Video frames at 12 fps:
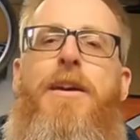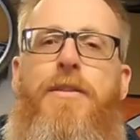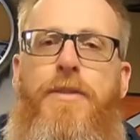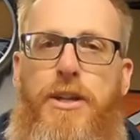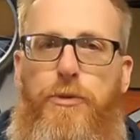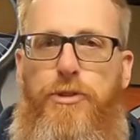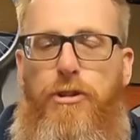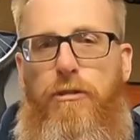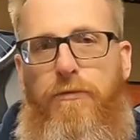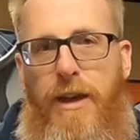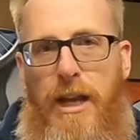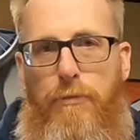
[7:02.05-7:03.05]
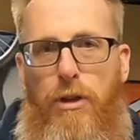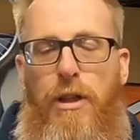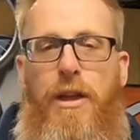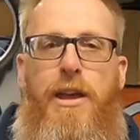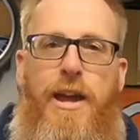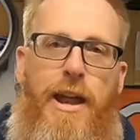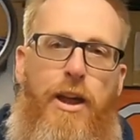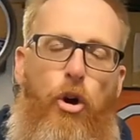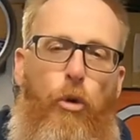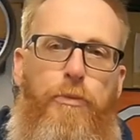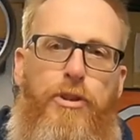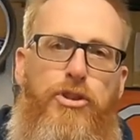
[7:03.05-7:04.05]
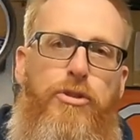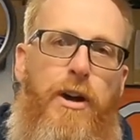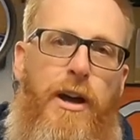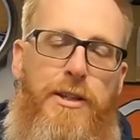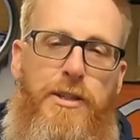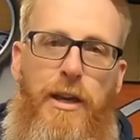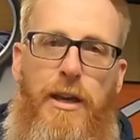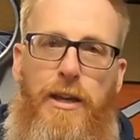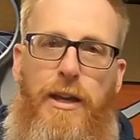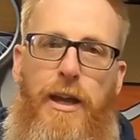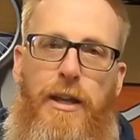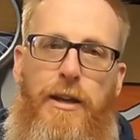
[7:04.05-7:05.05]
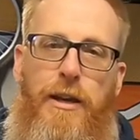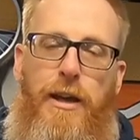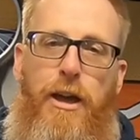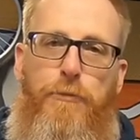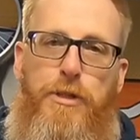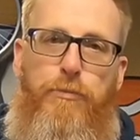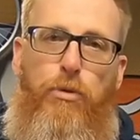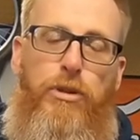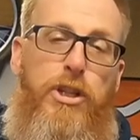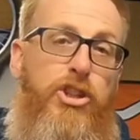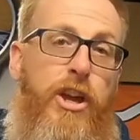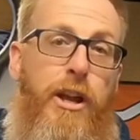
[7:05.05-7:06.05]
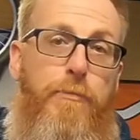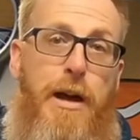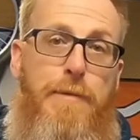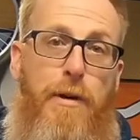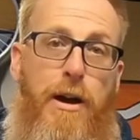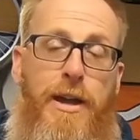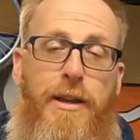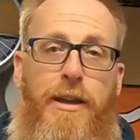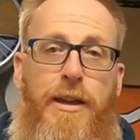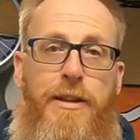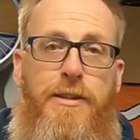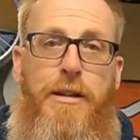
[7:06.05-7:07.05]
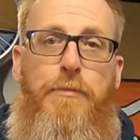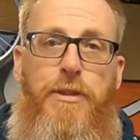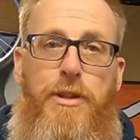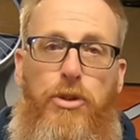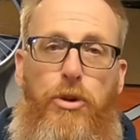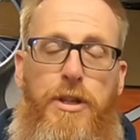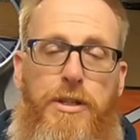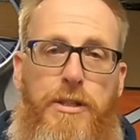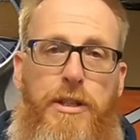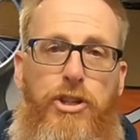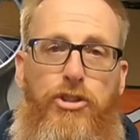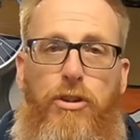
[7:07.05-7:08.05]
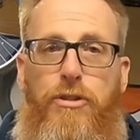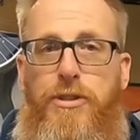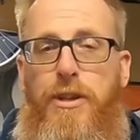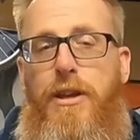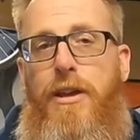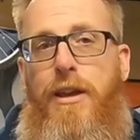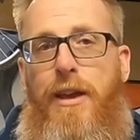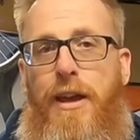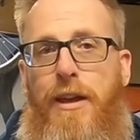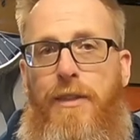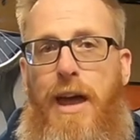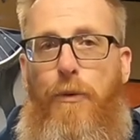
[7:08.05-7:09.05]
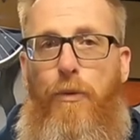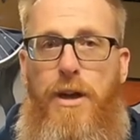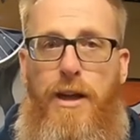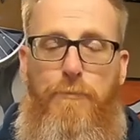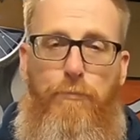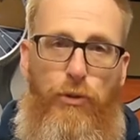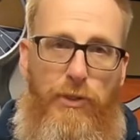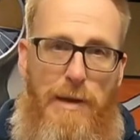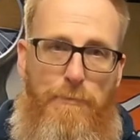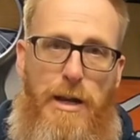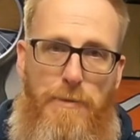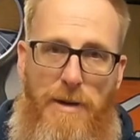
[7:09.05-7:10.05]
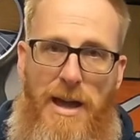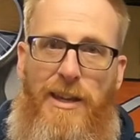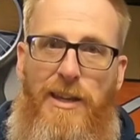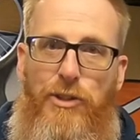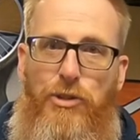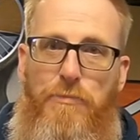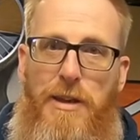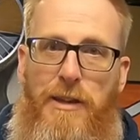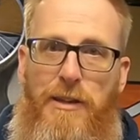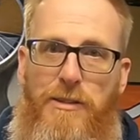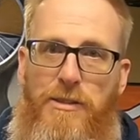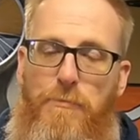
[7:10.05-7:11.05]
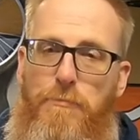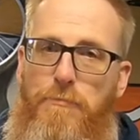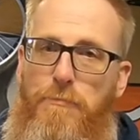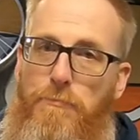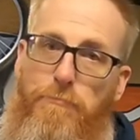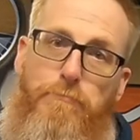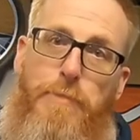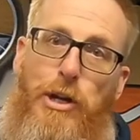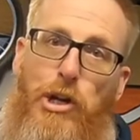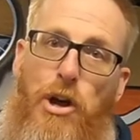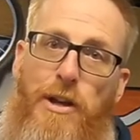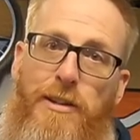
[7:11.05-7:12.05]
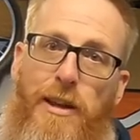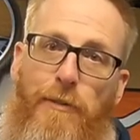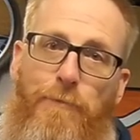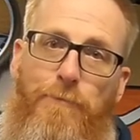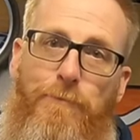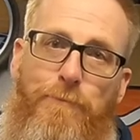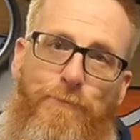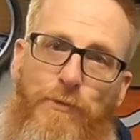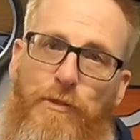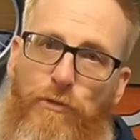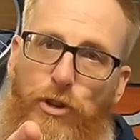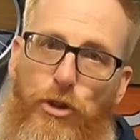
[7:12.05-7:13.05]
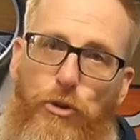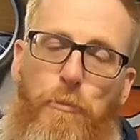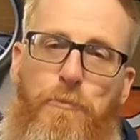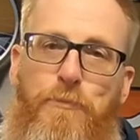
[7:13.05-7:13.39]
these ones are available and I hope that you guys can uh, help support the channel by buying some of these hoodies and t-shirts and that way I can put that money back into making some better content for you.